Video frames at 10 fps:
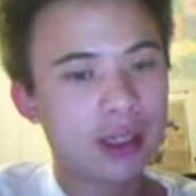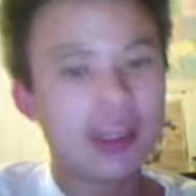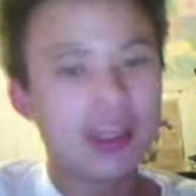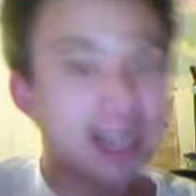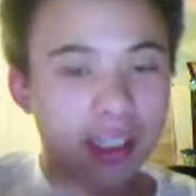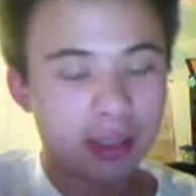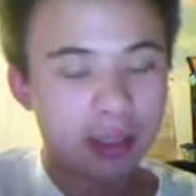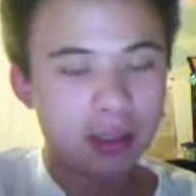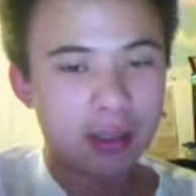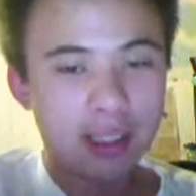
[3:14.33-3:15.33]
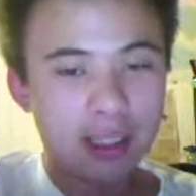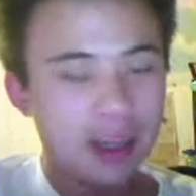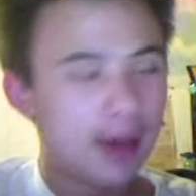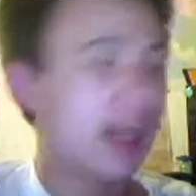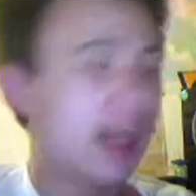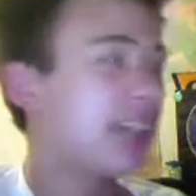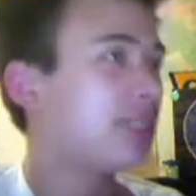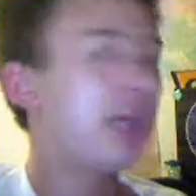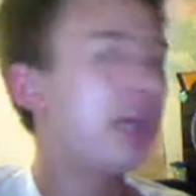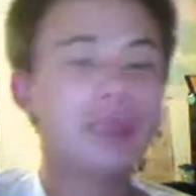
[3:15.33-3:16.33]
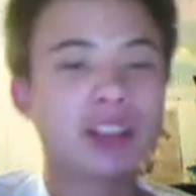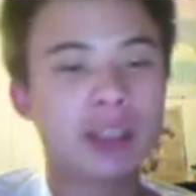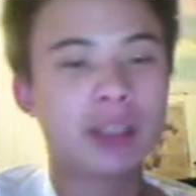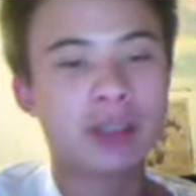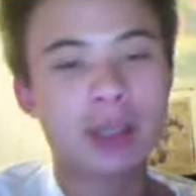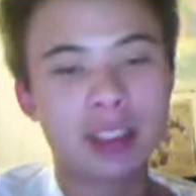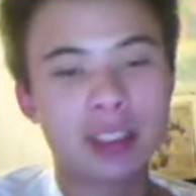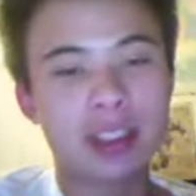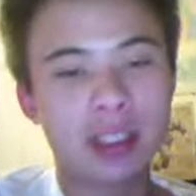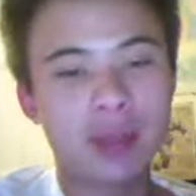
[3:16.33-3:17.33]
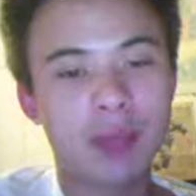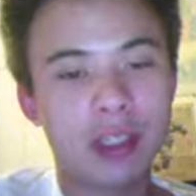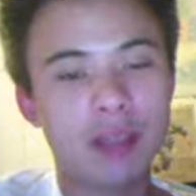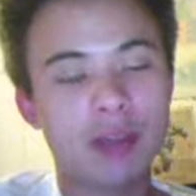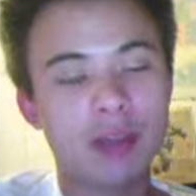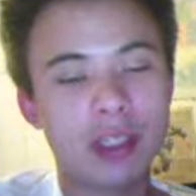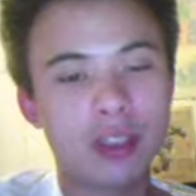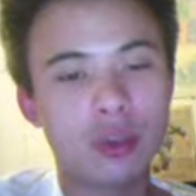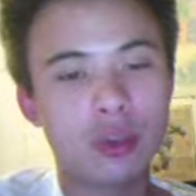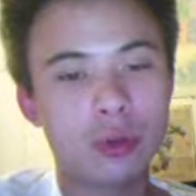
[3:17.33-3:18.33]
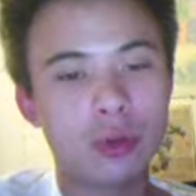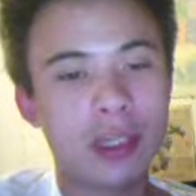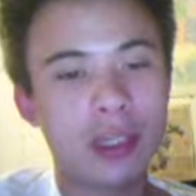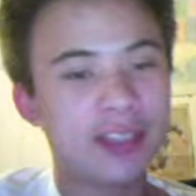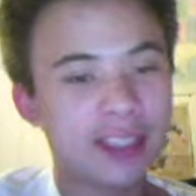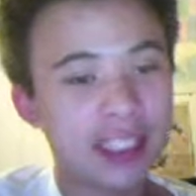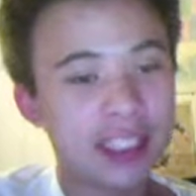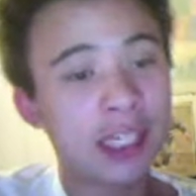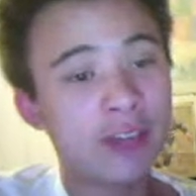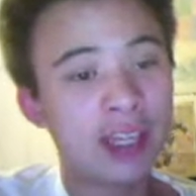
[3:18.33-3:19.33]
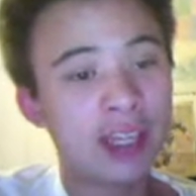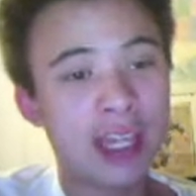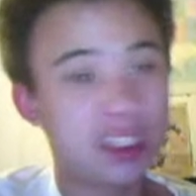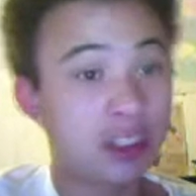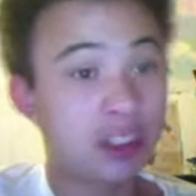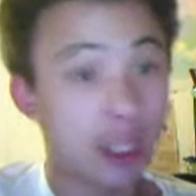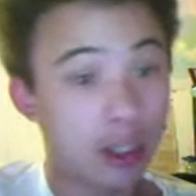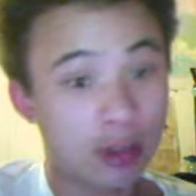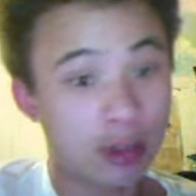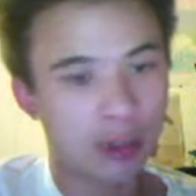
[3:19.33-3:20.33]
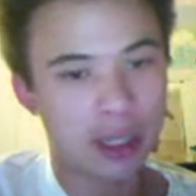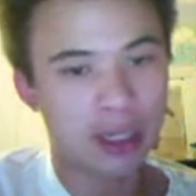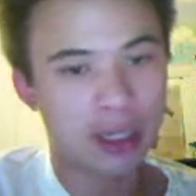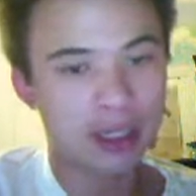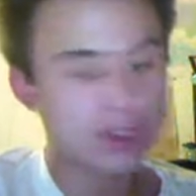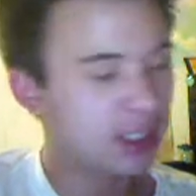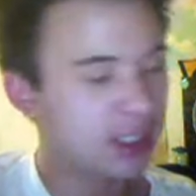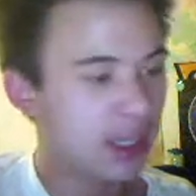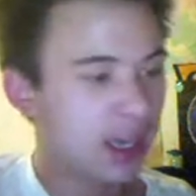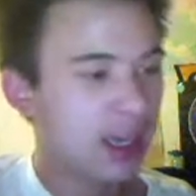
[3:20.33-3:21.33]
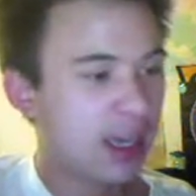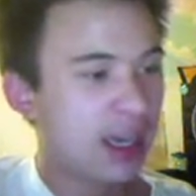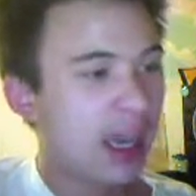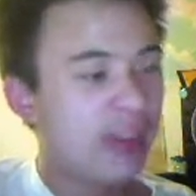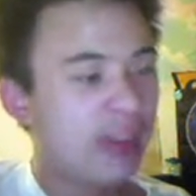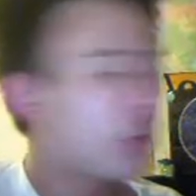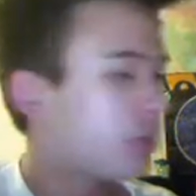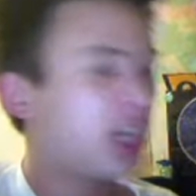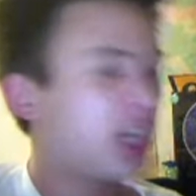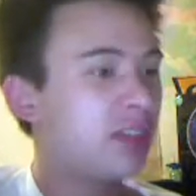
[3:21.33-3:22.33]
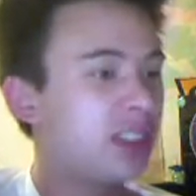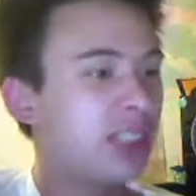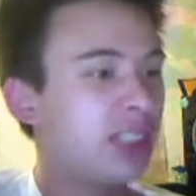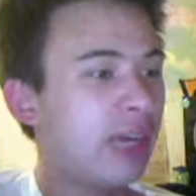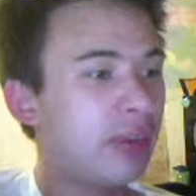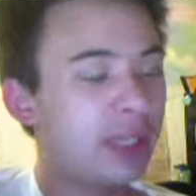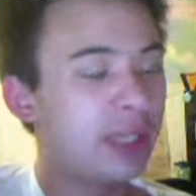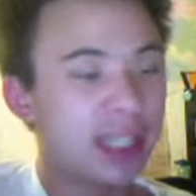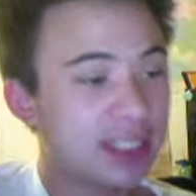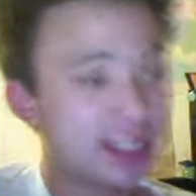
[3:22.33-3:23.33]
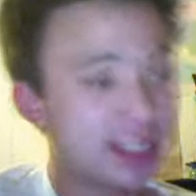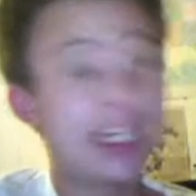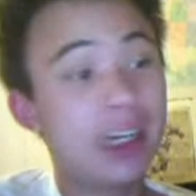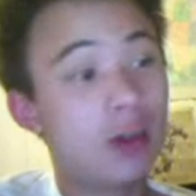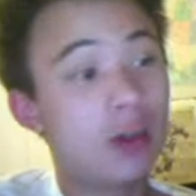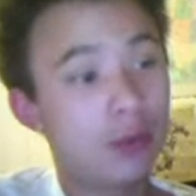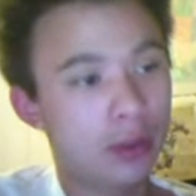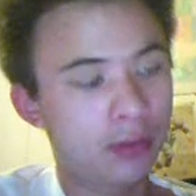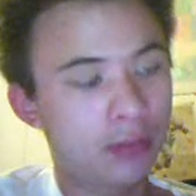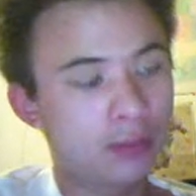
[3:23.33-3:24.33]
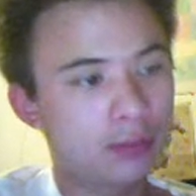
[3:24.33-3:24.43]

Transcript: they didn't. Uh, I guess a popsicle team is basically a team that didn't really do anything significant last year, like go to the playoffs and then over the offseason everybody gets excited over them,